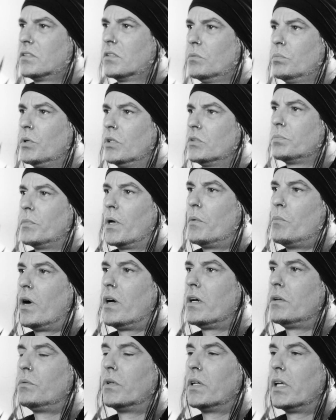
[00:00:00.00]
It still blows my
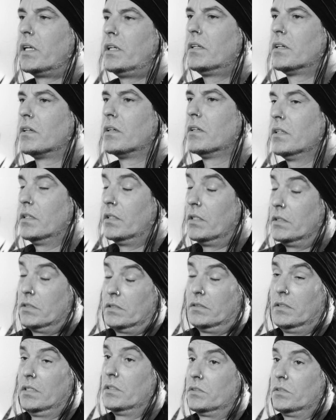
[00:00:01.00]
mind when I hear it, and
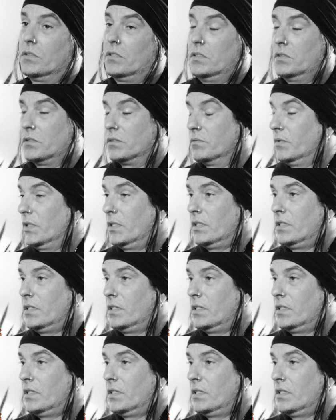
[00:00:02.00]
it's awesome.